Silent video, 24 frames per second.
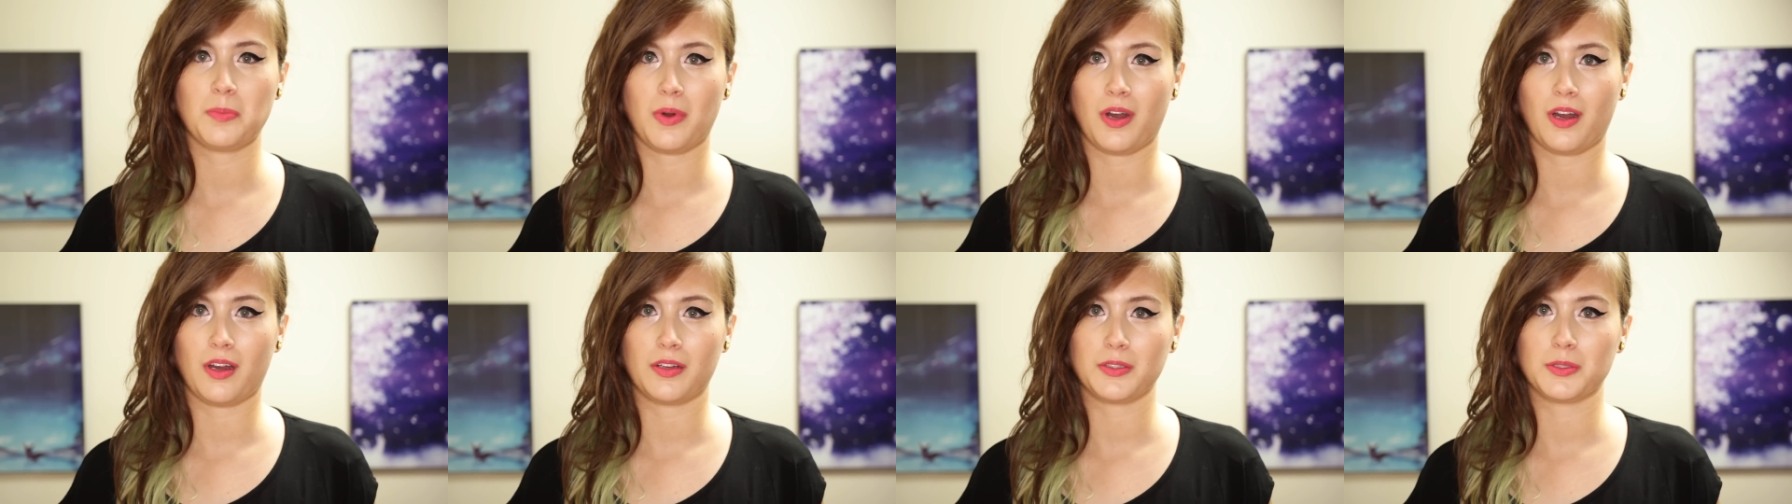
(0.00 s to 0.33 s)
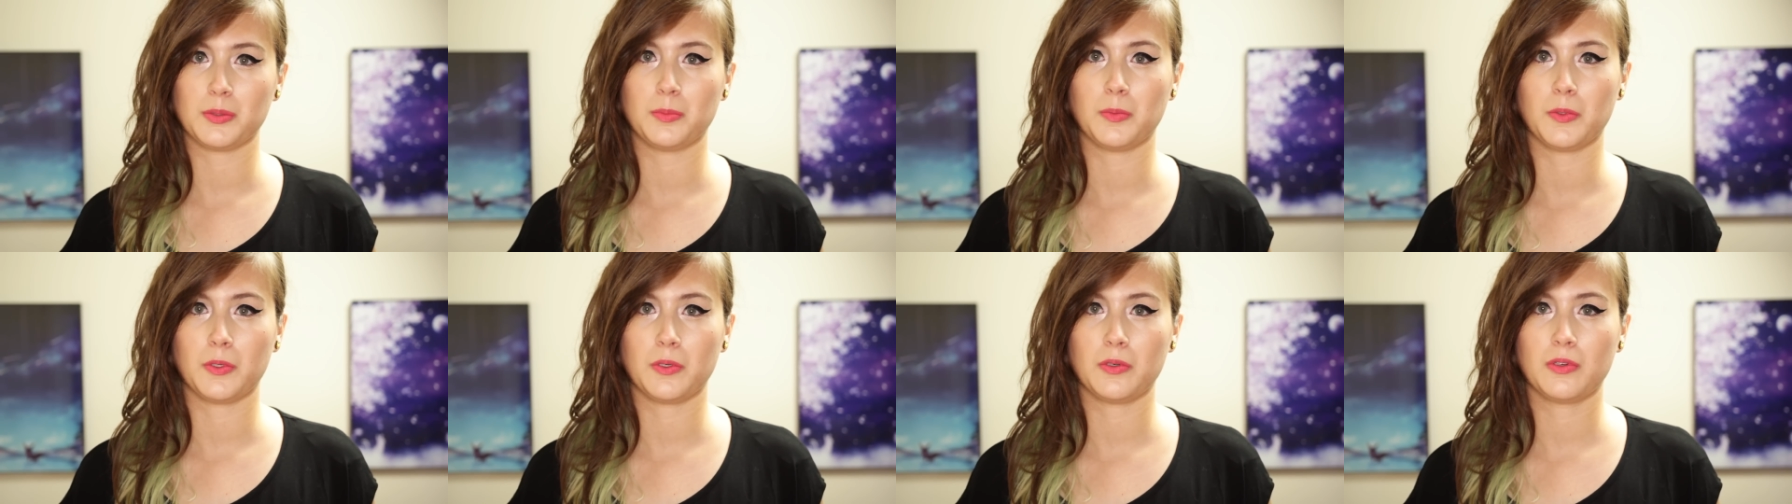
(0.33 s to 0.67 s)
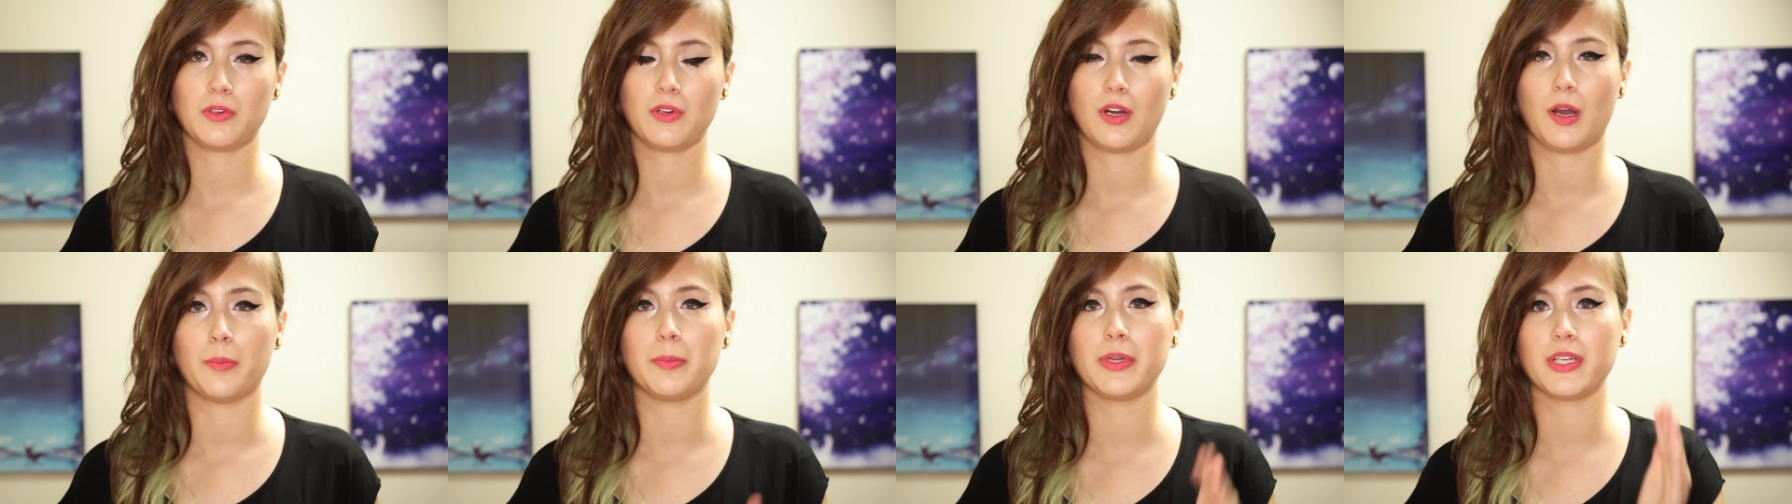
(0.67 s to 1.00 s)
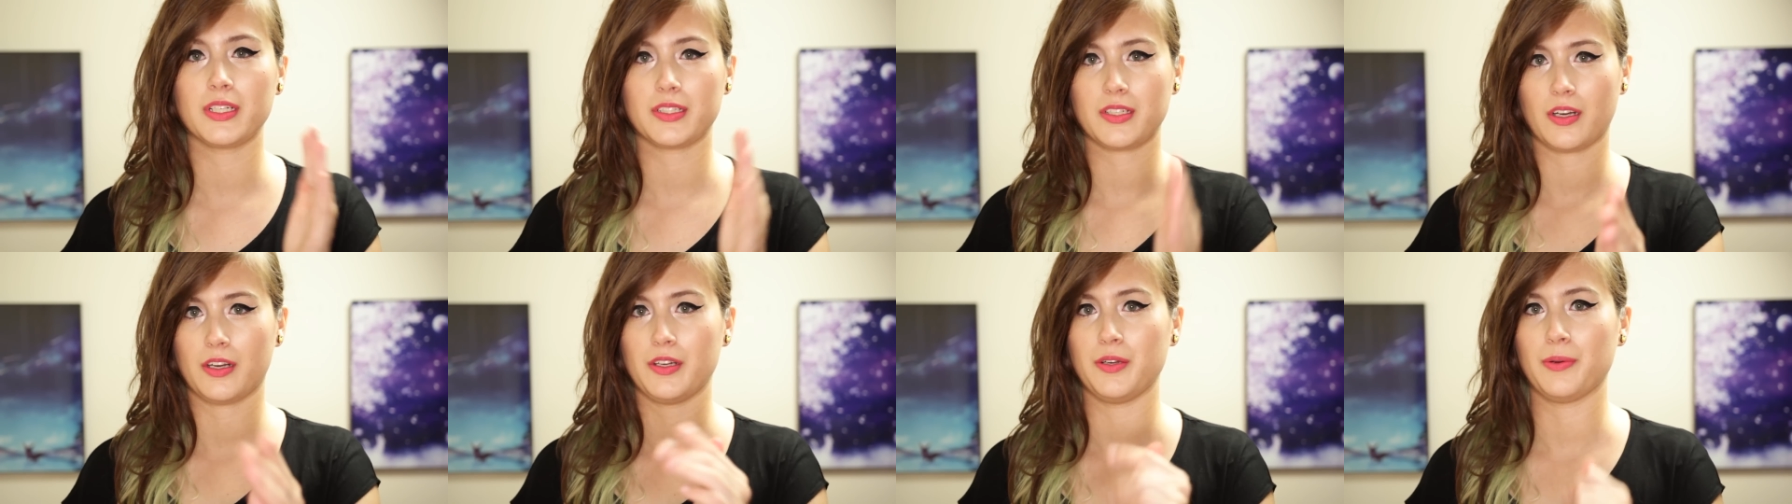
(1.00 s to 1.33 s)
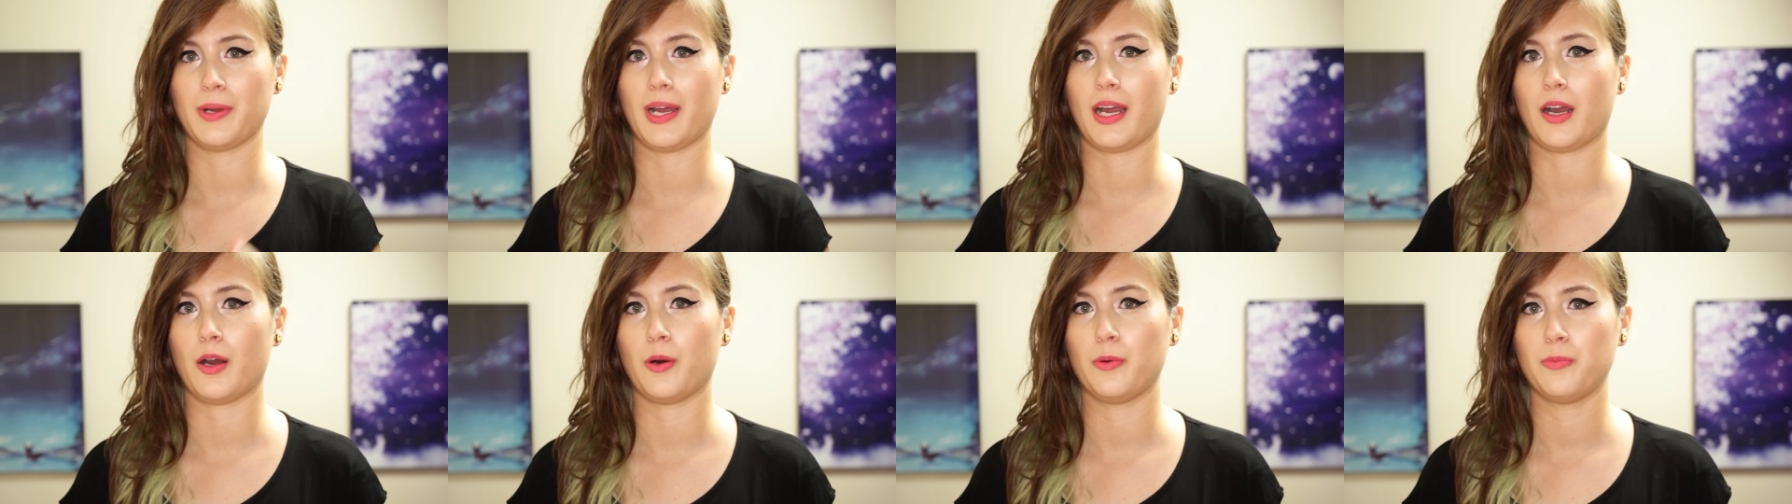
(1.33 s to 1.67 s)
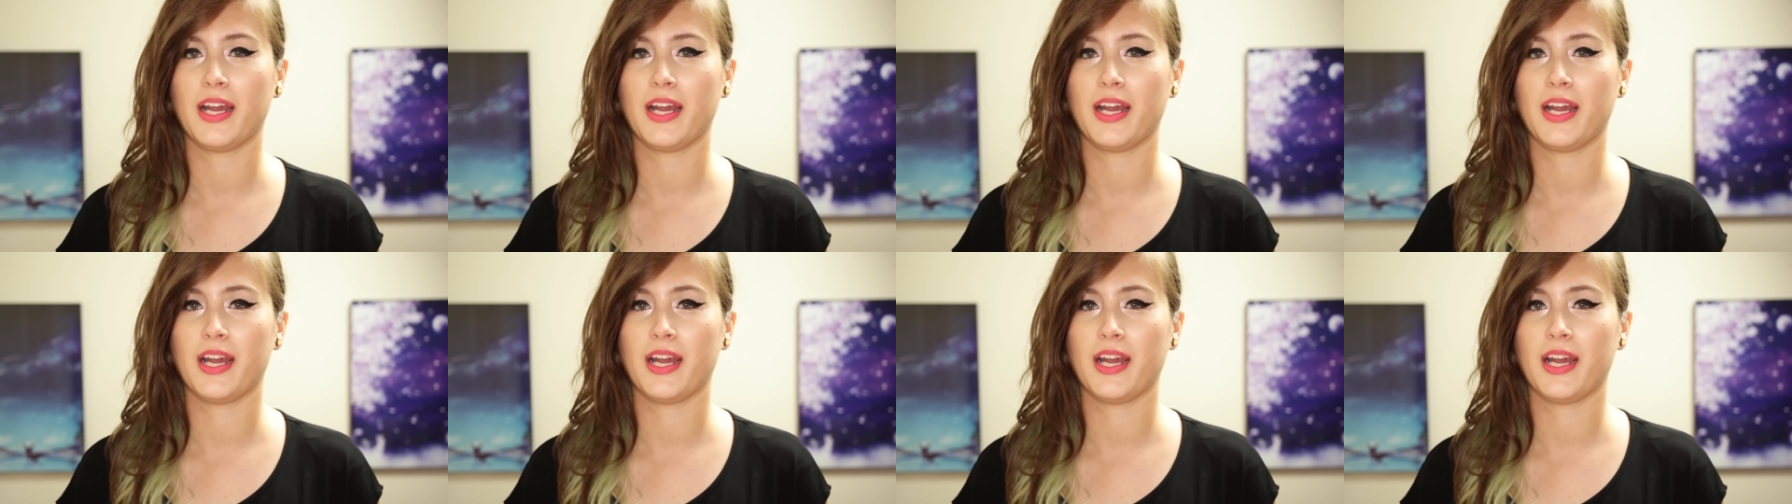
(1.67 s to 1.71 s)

possible, I'm gonna tell you how.